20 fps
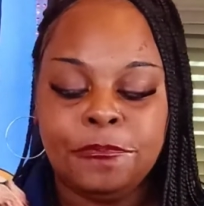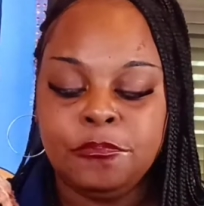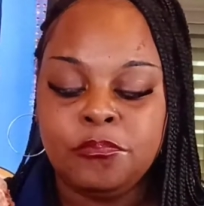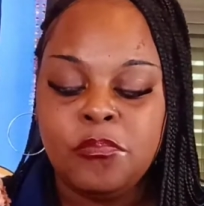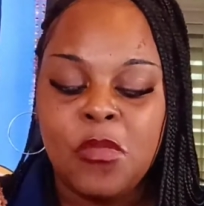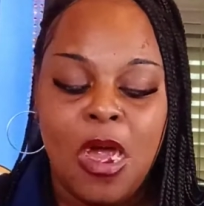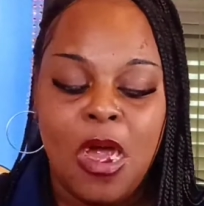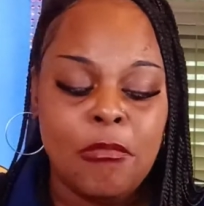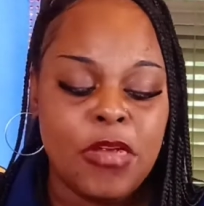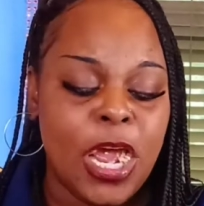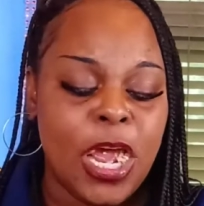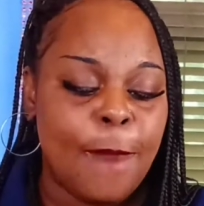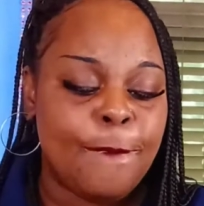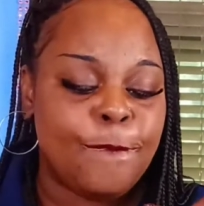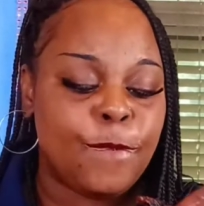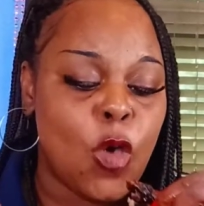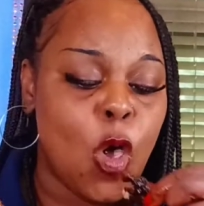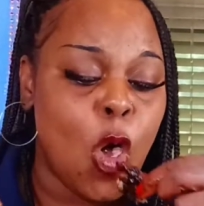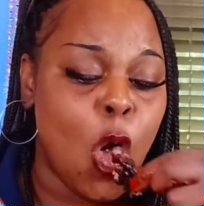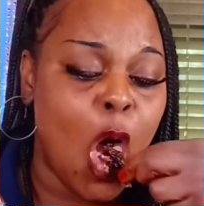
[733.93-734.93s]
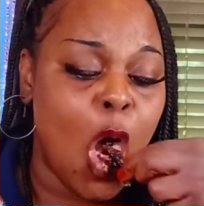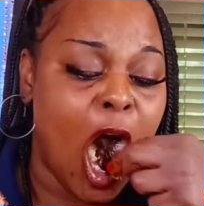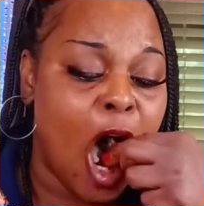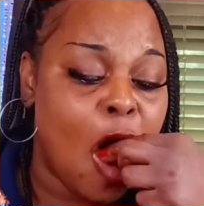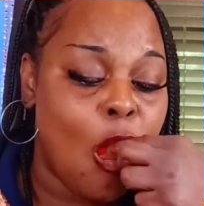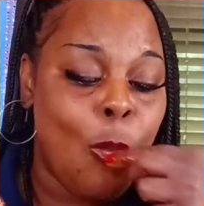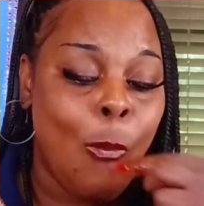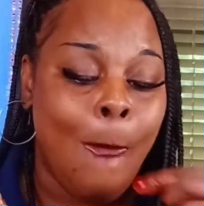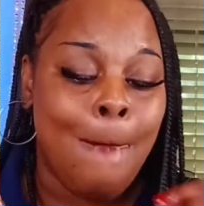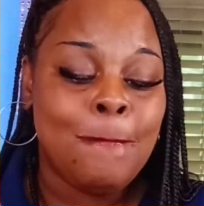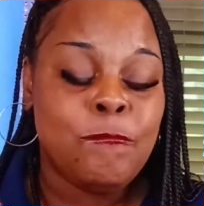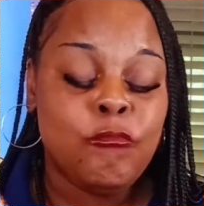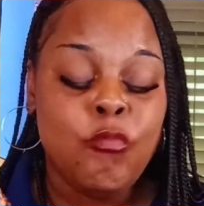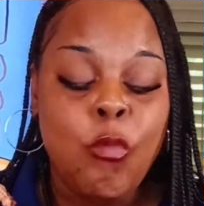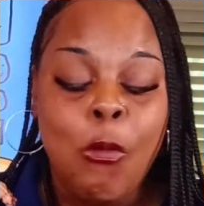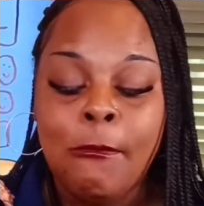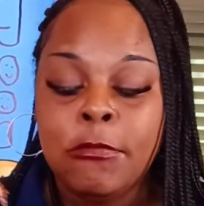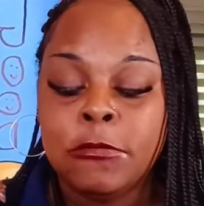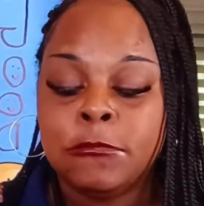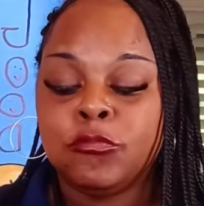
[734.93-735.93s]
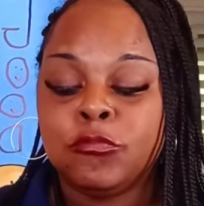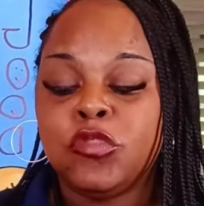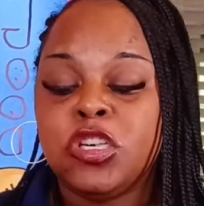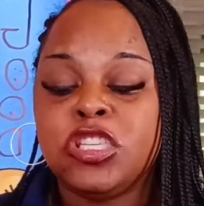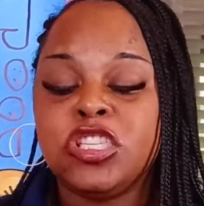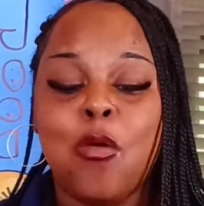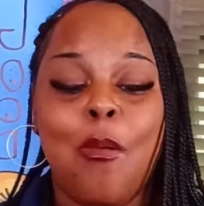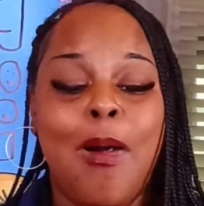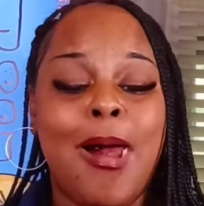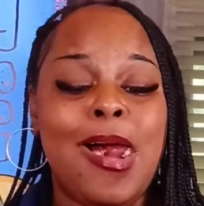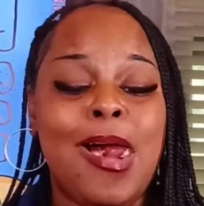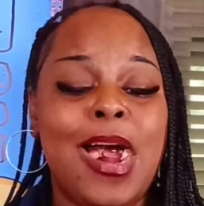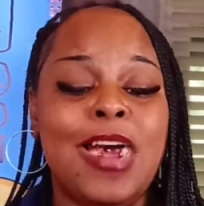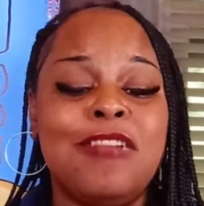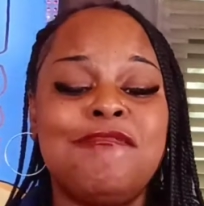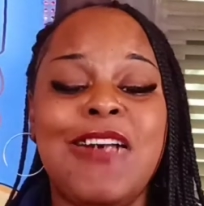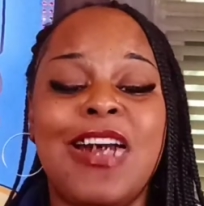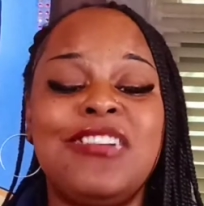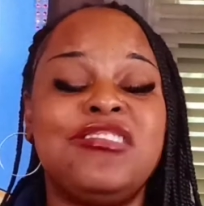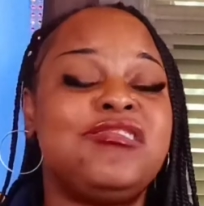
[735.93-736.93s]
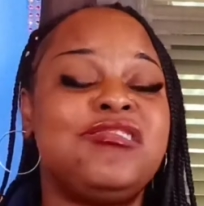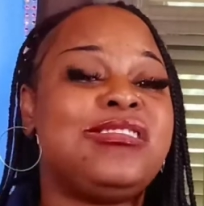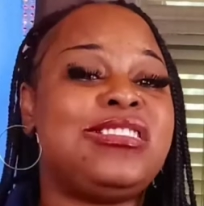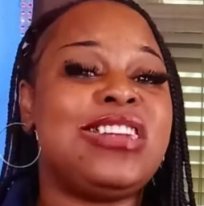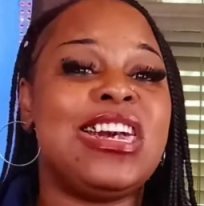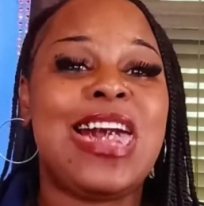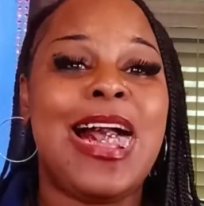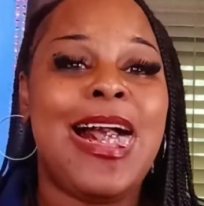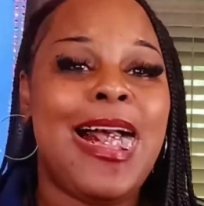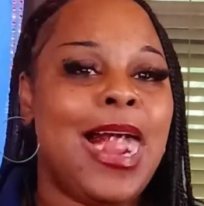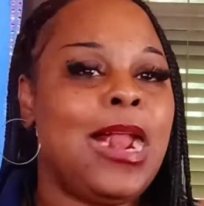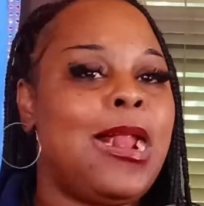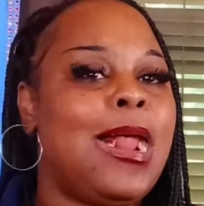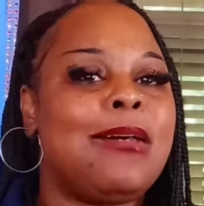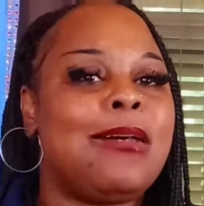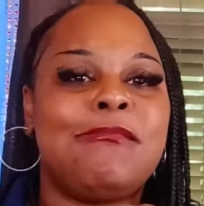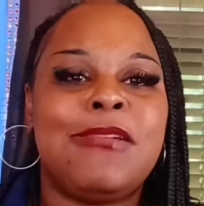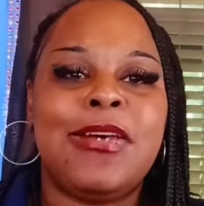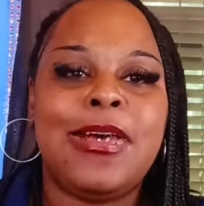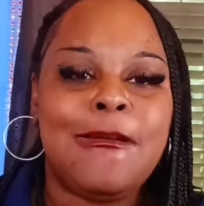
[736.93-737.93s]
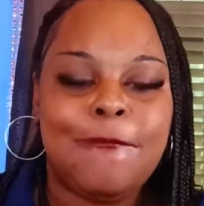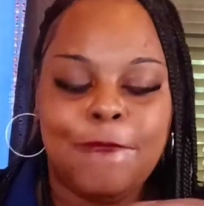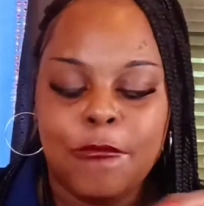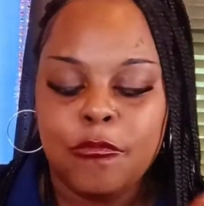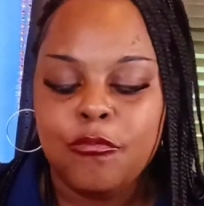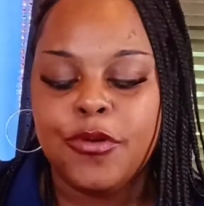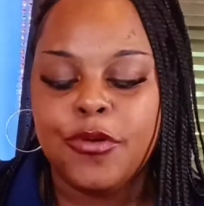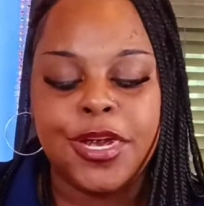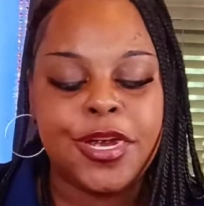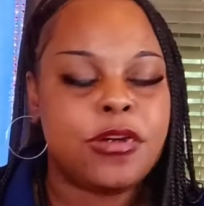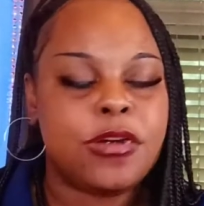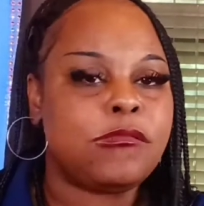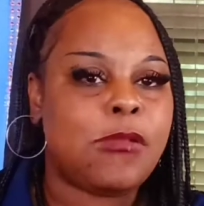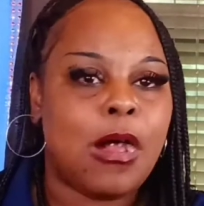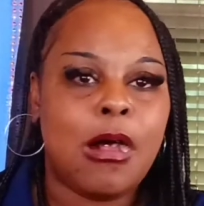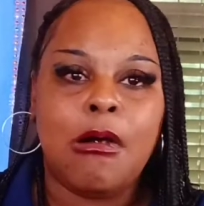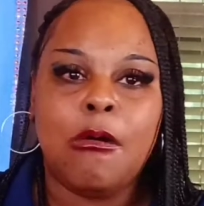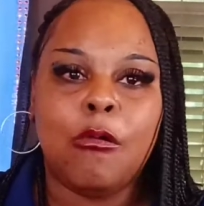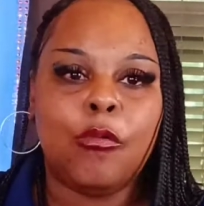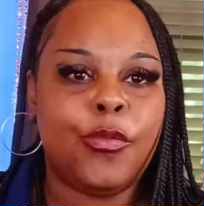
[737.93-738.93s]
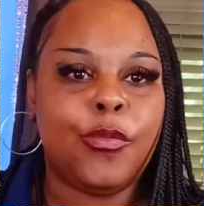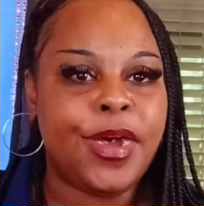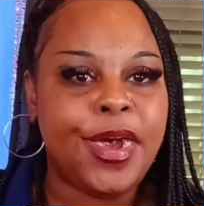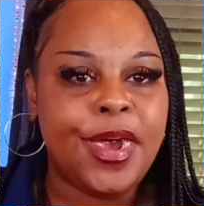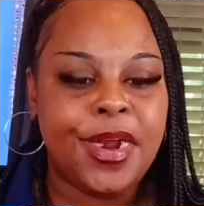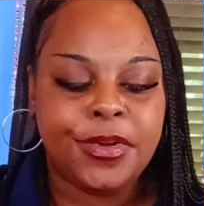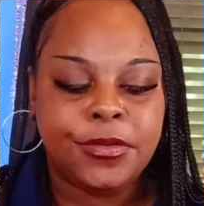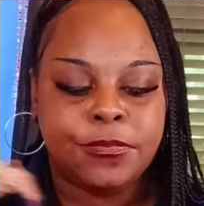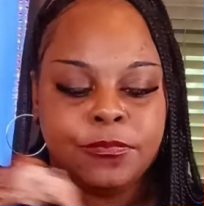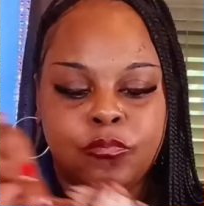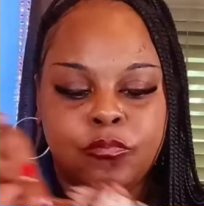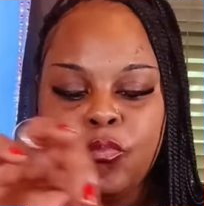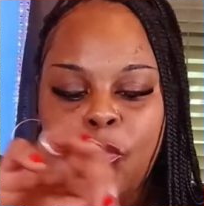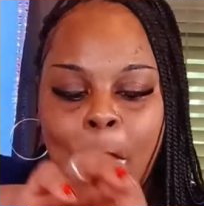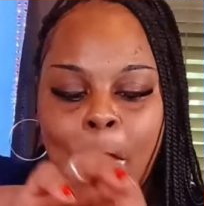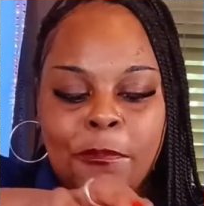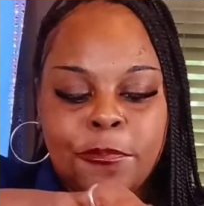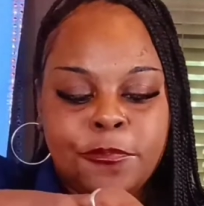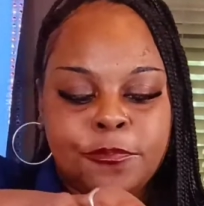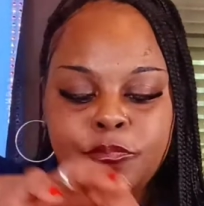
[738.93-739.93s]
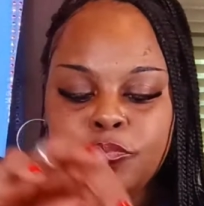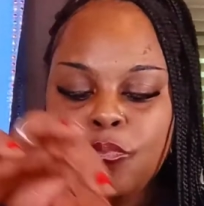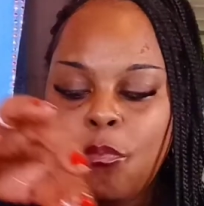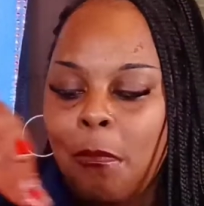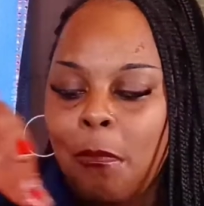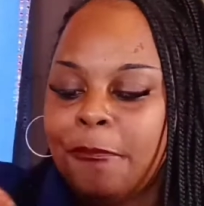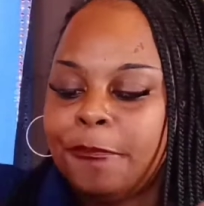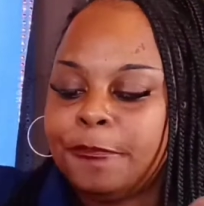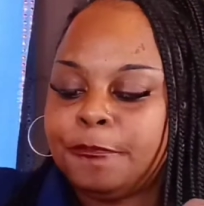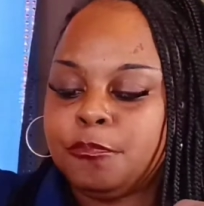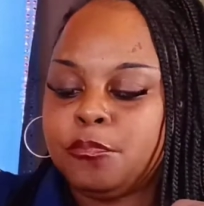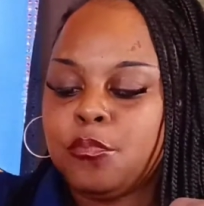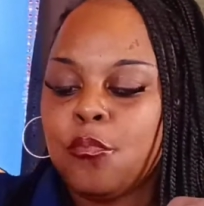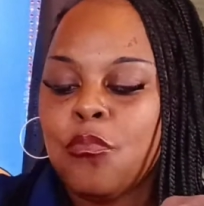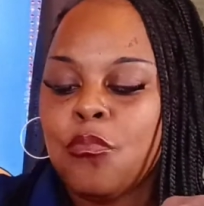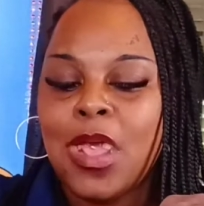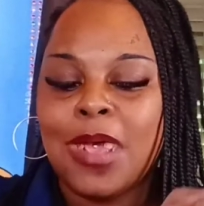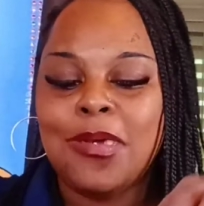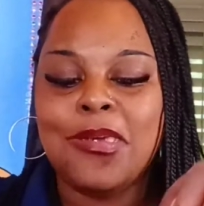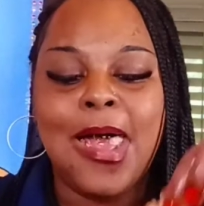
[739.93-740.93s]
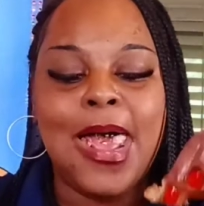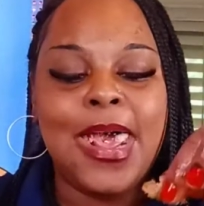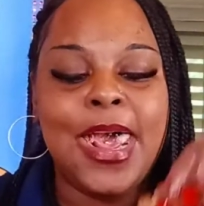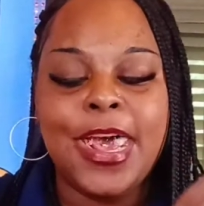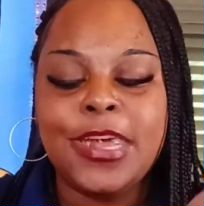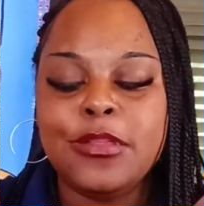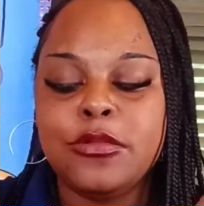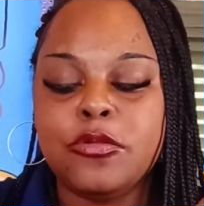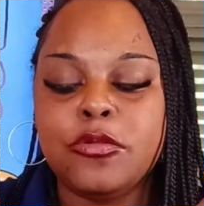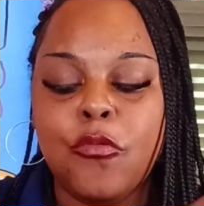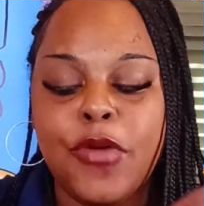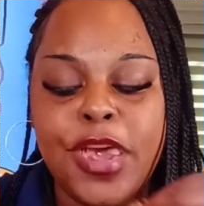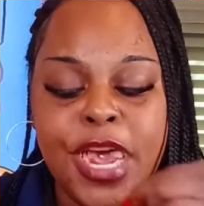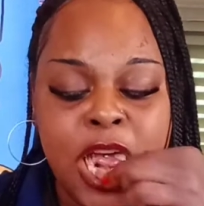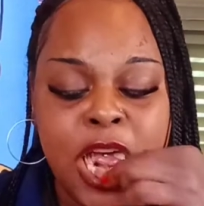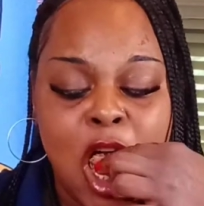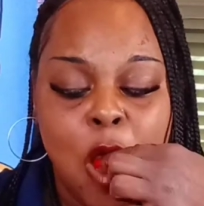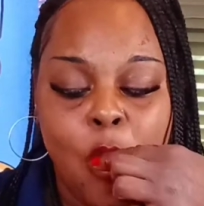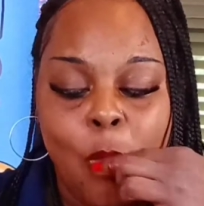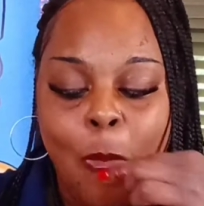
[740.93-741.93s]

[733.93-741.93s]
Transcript: I'm getting full. So I ate like six, I ate like a half a rib already. So I had three,